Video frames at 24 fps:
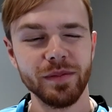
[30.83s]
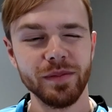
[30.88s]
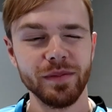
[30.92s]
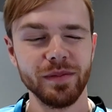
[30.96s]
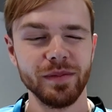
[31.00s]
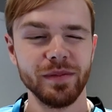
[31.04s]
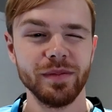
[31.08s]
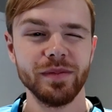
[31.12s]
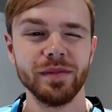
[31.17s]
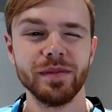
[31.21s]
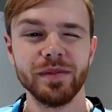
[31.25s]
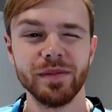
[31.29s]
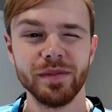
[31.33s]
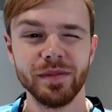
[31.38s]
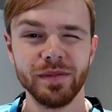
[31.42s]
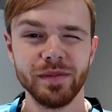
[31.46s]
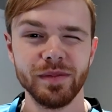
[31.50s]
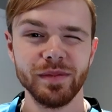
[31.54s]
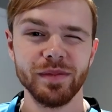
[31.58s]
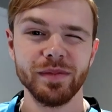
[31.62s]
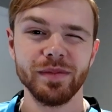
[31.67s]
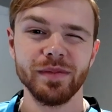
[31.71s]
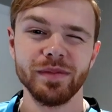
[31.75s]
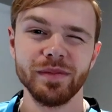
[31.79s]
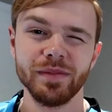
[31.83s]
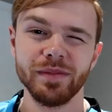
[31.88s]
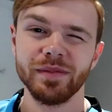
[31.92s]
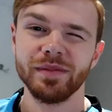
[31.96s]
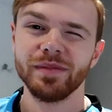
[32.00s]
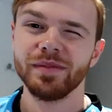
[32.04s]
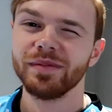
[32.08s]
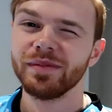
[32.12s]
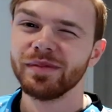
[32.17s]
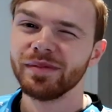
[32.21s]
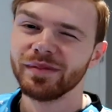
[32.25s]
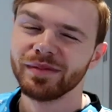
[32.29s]
one?
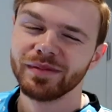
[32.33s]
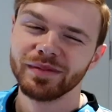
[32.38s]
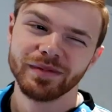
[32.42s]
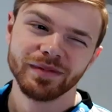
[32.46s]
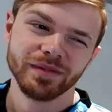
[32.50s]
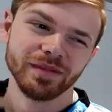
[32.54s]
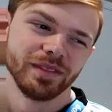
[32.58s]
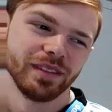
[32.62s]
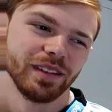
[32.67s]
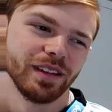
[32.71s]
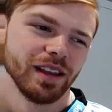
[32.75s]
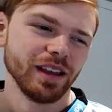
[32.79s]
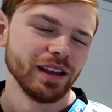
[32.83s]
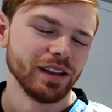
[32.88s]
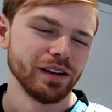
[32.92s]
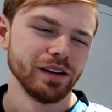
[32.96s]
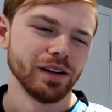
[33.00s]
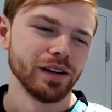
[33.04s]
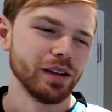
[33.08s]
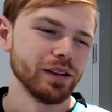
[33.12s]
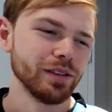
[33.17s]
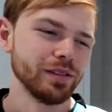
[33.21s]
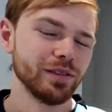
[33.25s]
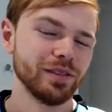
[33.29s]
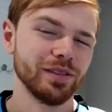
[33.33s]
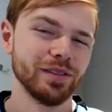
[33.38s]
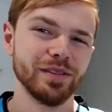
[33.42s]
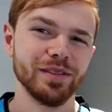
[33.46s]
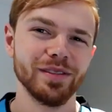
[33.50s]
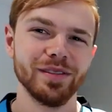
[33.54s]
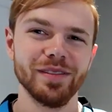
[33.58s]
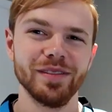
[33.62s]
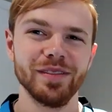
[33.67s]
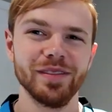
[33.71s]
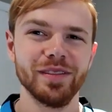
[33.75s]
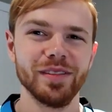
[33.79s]
There's a lot of Pokemon. I don't know. That is
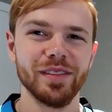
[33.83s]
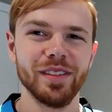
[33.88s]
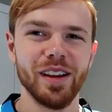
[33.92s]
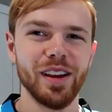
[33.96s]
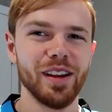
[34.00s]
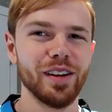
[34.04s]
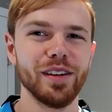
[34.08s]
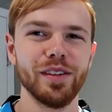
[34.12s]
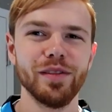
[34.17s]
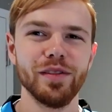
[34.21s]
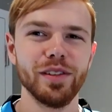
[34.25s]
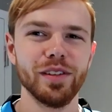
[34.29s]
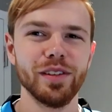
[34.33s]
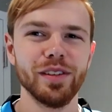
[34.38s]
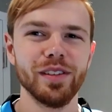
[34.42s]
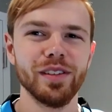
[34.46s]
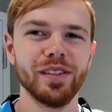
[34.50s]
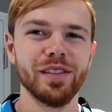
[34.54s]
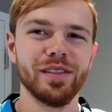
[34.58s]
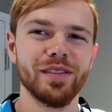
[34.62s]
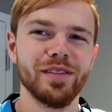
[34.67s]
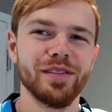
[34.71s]
difficult. I don't even.